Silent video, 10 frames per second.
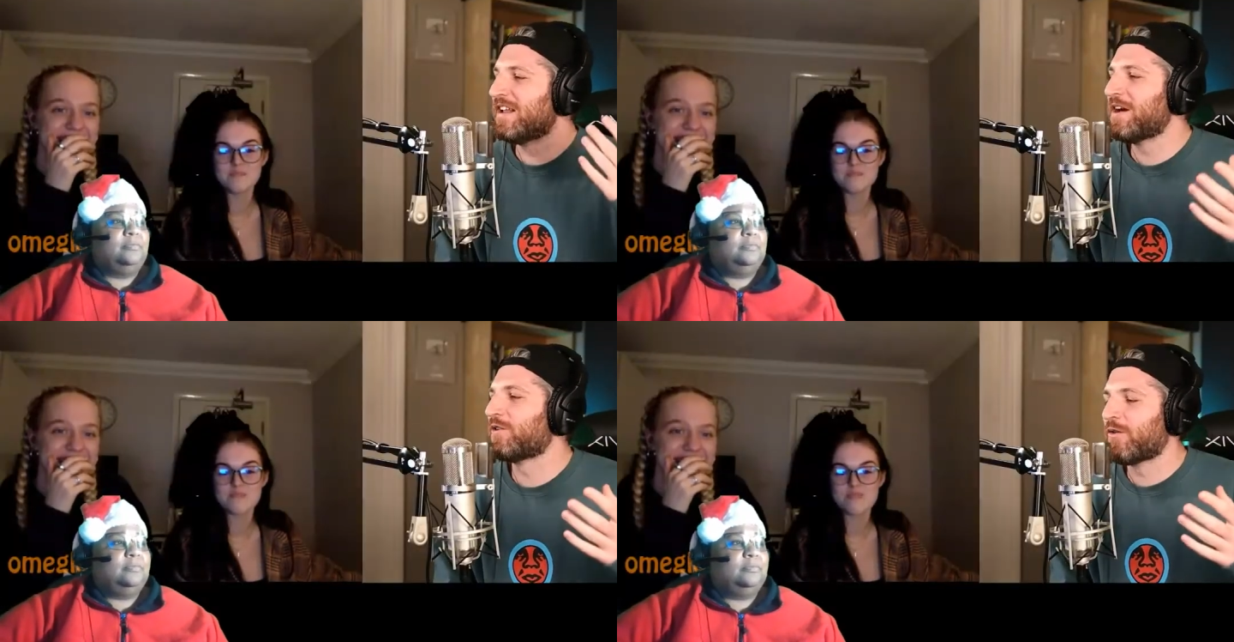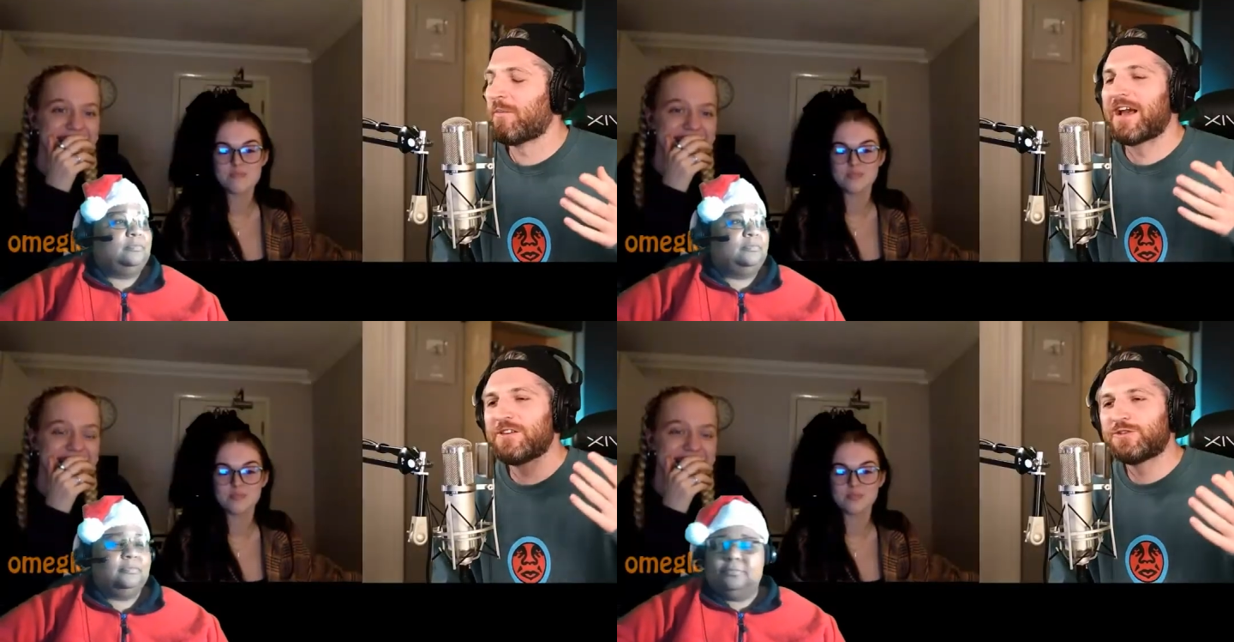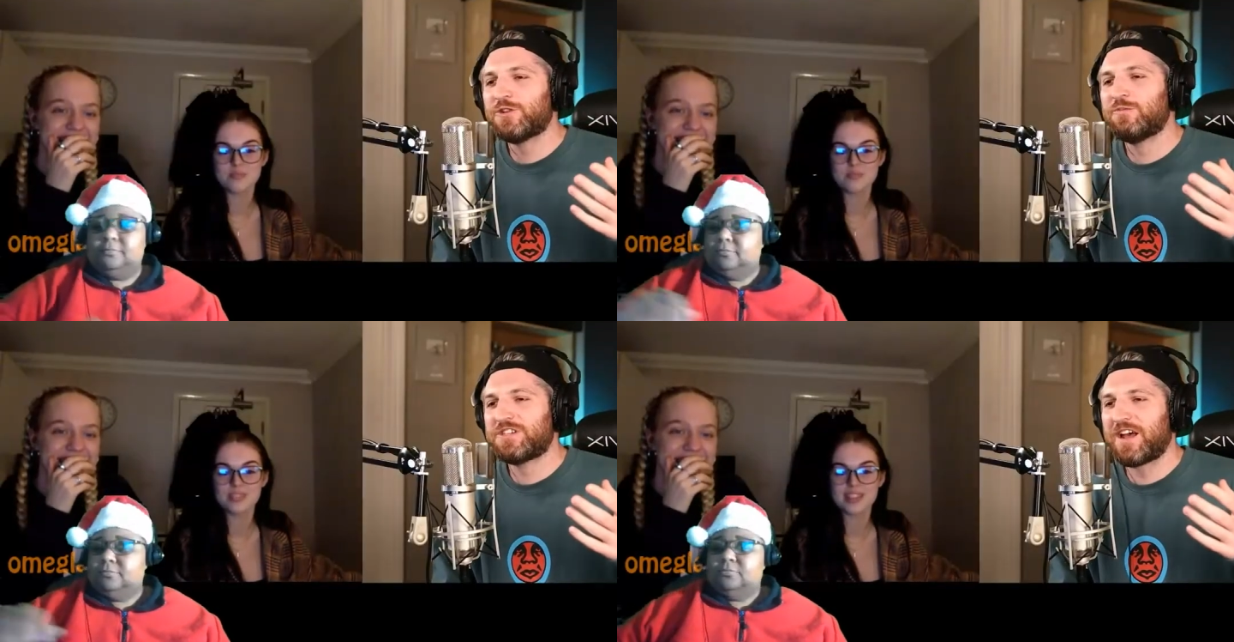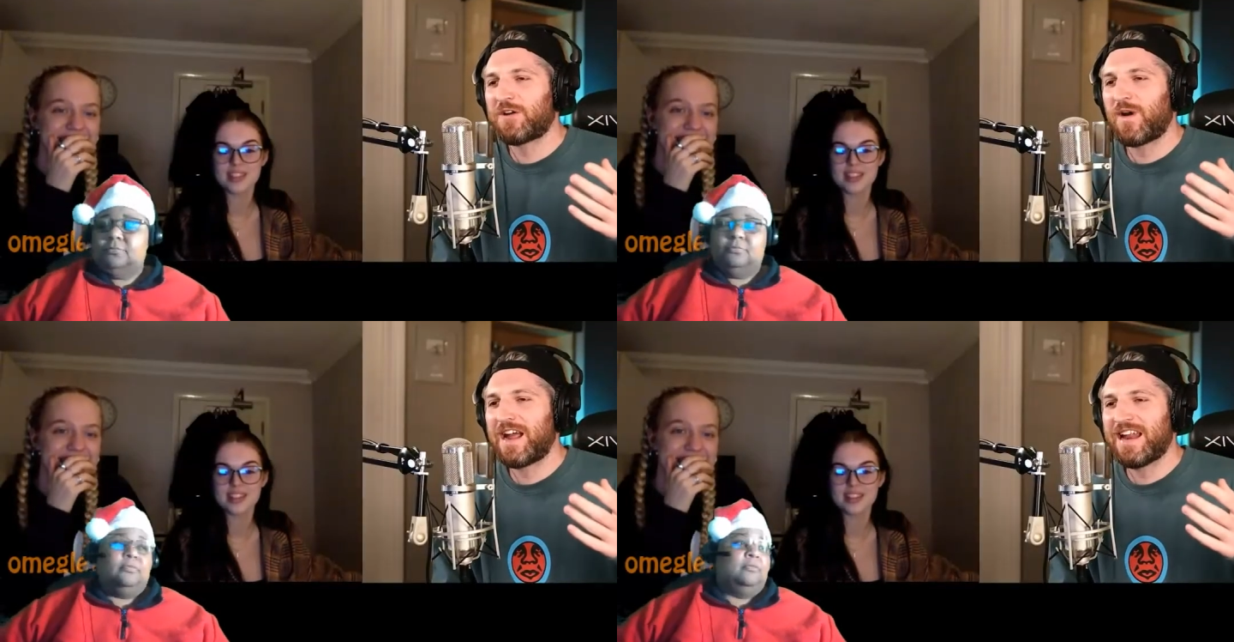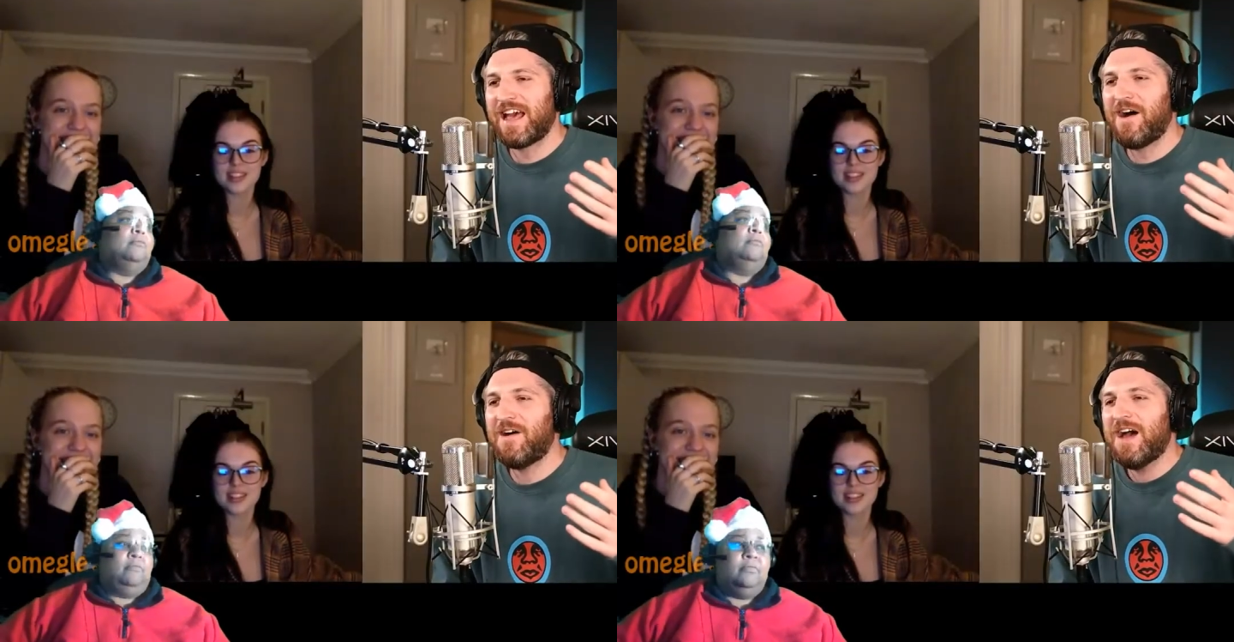Speaker 1: videos for my YouTube channel right
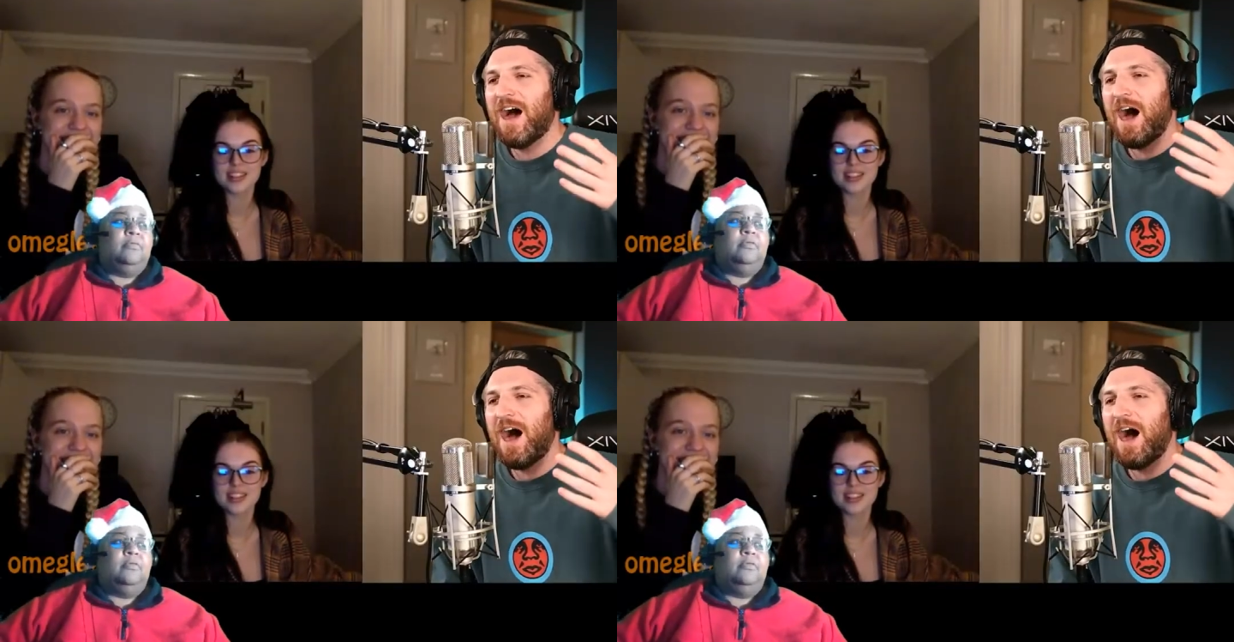now.